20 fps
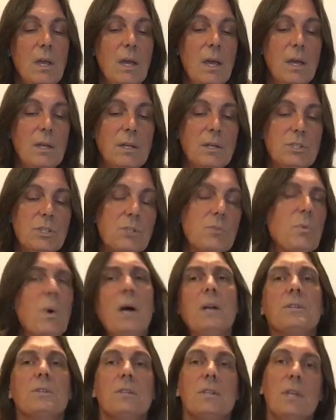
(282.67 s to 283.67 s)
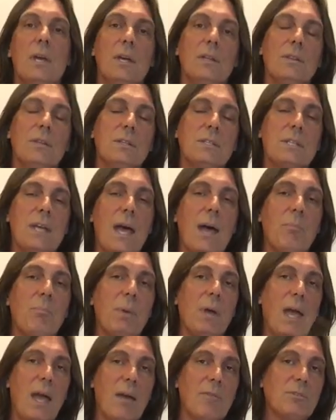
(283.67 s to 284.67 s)
And then just watch that the
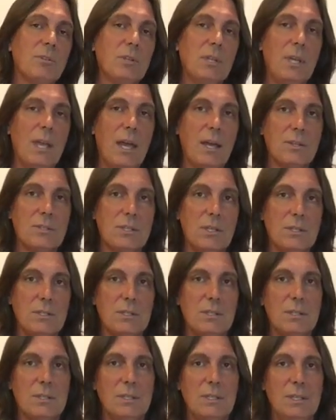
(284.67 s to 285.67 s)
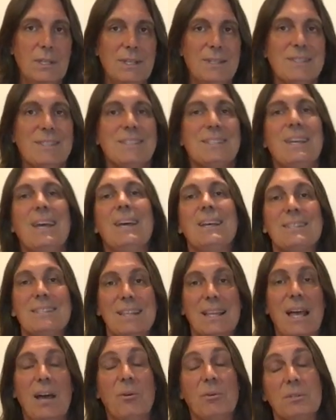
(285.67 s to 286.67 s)
tap after the accent isn't as
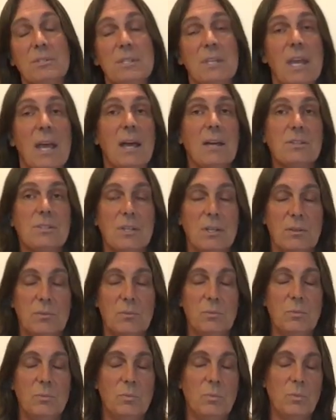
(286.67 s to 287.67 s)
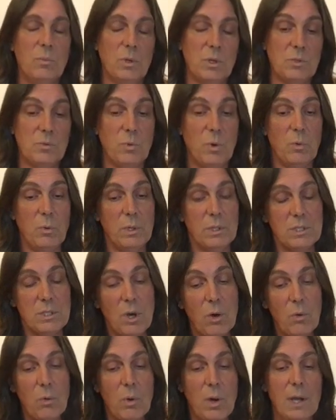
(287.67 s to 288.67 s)
loud as the accent. Because what we
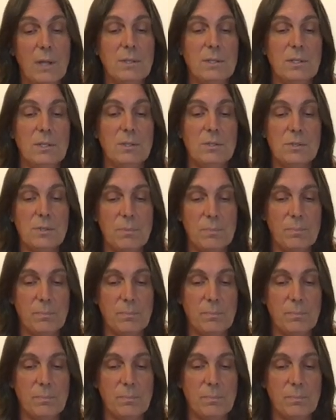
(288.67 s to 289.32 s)
don't want is.